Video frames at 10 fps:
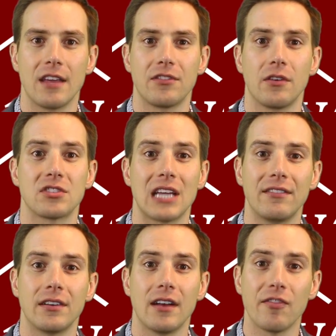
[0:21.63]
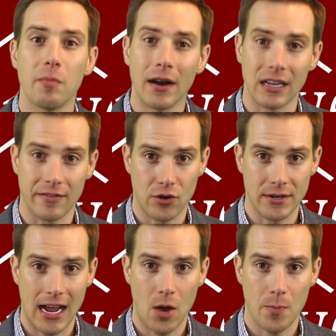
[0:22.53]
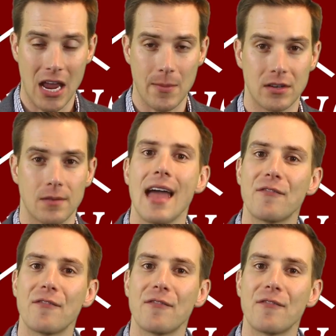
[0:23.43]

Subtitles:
and that you've saved enough money for a down payment.